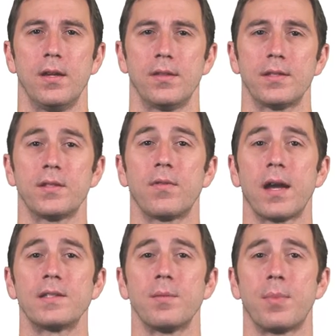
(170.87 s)
This
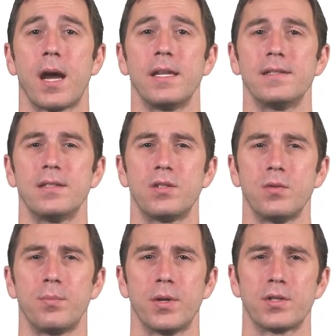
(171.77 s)
divides up bodies
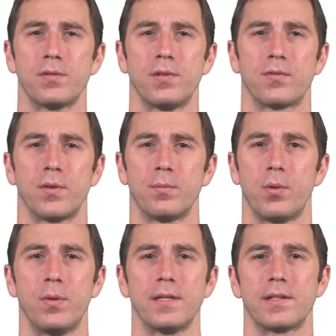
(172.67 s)
into a bunch of different
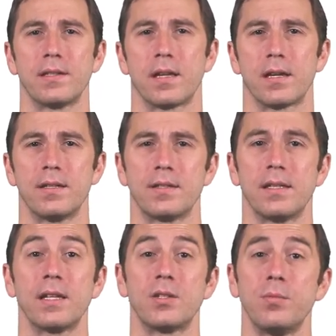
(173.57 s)
points and lines
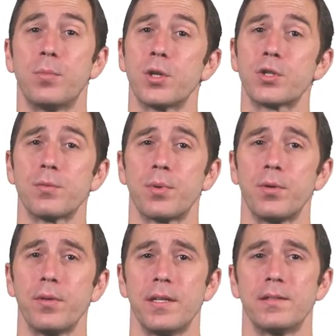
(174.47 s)
and lets you push and
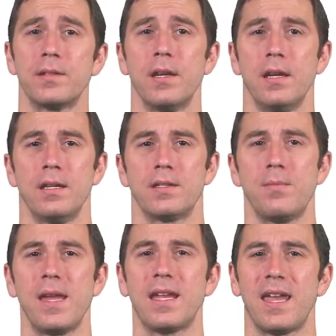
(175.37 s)
pull these to
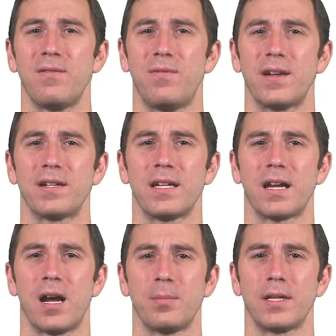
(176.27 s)
make a very
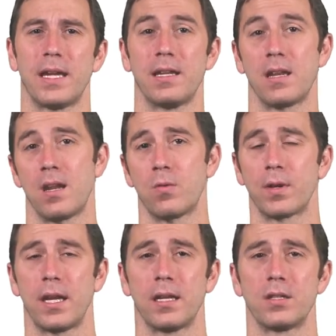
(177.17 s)
complicated and
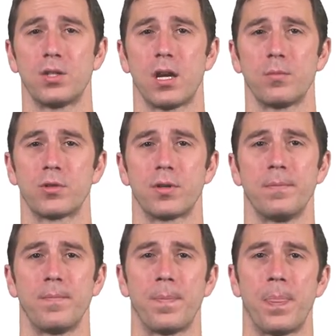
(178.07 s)
organic geometry.
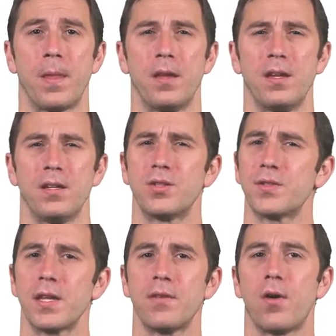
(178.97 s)

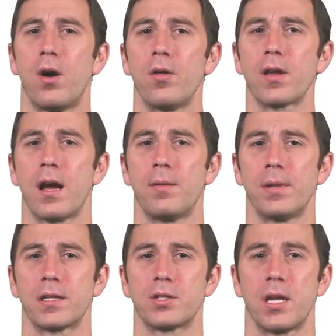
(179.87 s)
Just think of all the
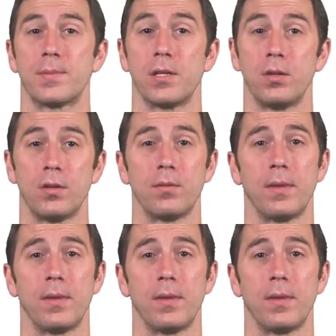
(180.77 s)
complex shapes that you can